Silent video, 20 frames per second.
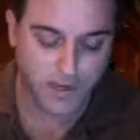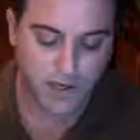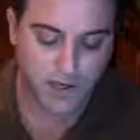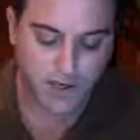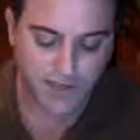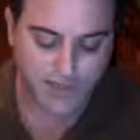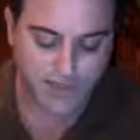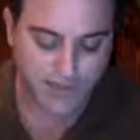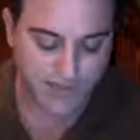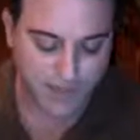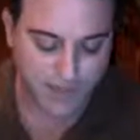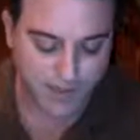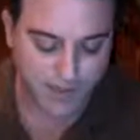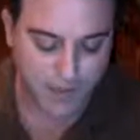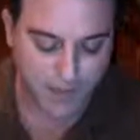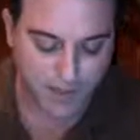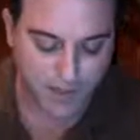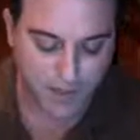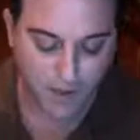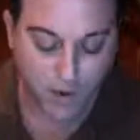It's not a
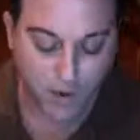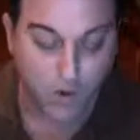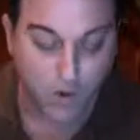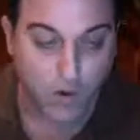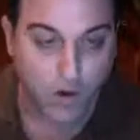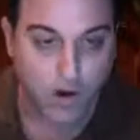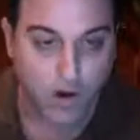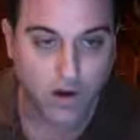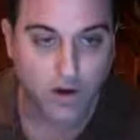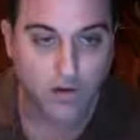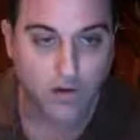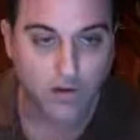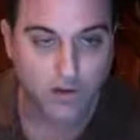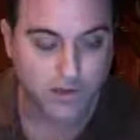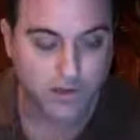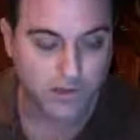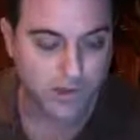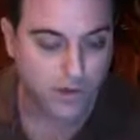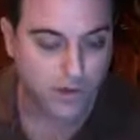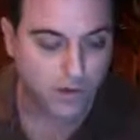big logo.
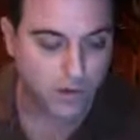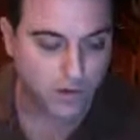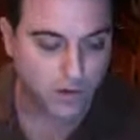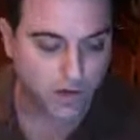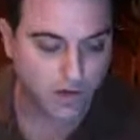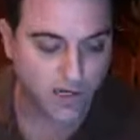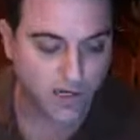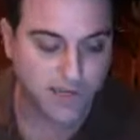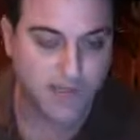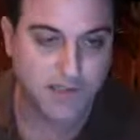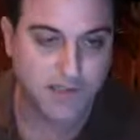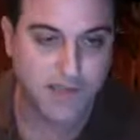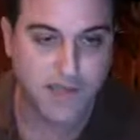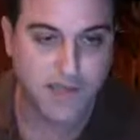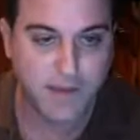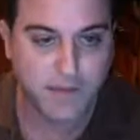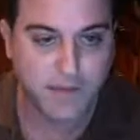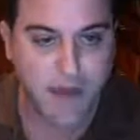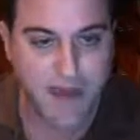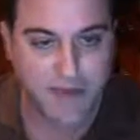It doesn't say
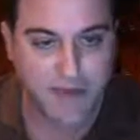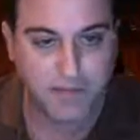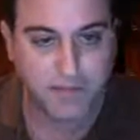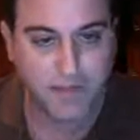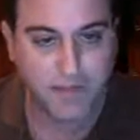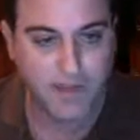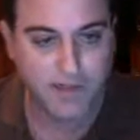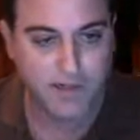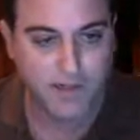BathMate.